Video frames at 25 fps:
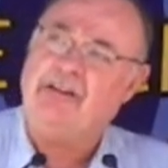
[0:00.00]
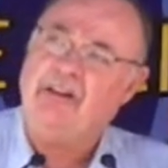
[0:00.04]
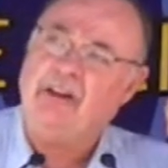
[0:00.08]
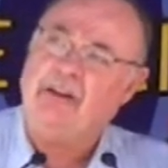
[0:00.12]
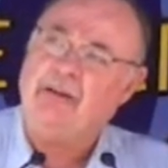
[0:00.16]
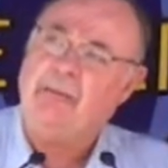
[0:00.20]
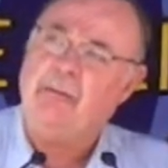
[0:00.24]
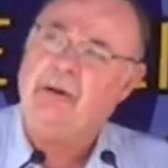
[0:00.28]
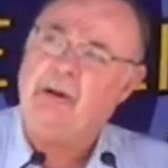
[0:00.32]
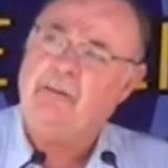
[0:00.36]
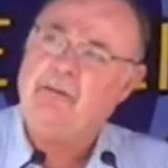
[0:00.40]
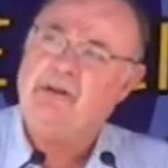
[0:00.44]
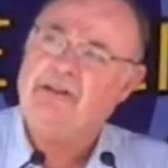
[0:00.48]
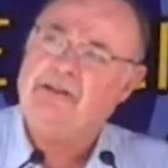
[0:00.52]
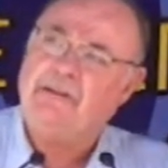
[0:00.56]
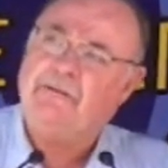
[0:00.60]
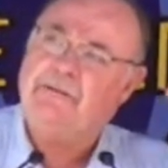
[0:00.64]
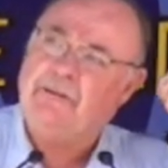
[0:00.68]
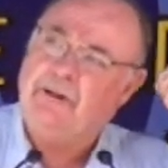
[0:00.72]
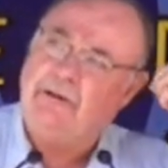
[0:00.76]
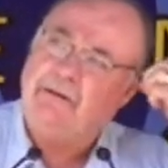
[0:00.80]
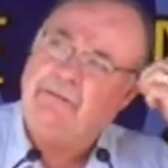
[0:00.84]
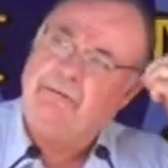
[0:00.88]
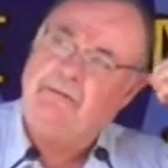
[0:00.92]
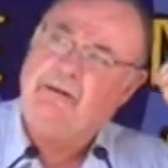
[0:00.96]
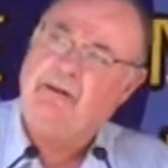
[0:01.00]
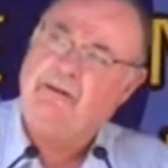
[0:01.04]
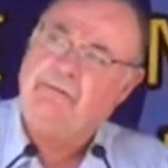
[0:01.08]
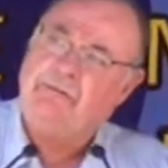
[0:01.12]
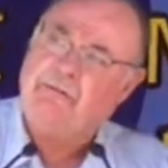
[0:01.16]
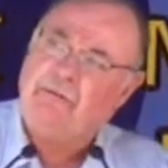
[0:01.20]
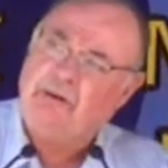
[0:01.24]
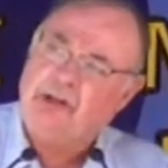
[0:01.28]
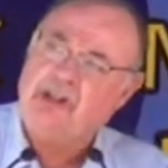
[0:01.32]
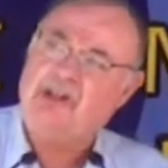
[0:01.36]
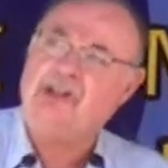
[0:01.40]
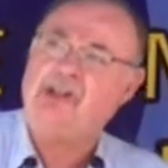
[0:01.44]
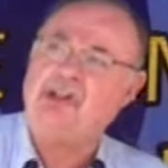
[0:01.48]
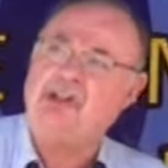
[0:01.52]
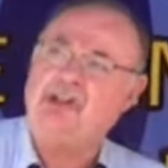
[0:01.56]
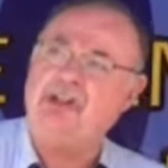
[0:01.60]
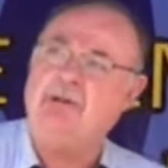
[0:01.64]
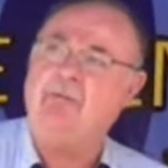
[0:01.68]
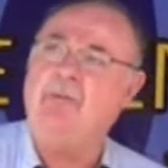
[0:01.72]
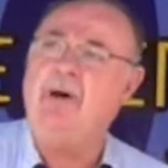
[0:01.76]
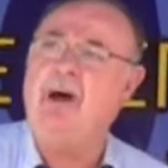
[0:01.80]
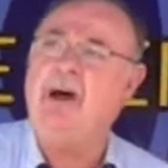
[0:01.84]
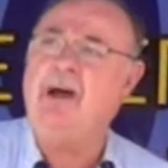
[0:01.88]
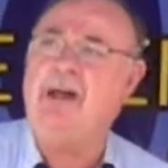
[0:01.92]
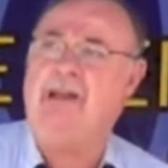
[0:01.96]
And those memories are very, very fresh in
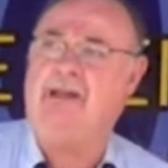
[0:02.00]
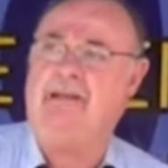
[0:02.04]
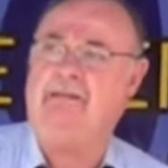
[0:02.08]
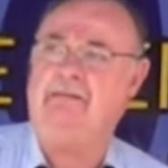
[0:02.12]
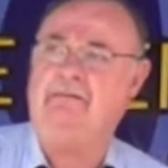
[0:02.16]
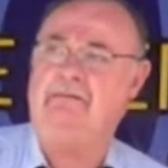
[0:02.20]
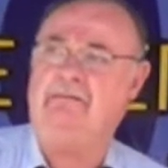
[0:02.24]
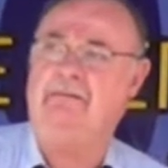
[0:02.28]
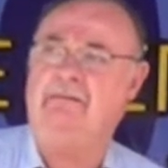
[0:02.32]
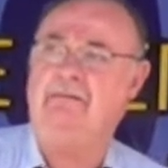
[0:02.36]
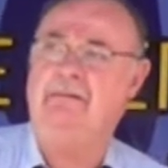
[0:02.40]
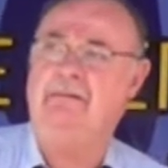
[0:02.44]
your mind.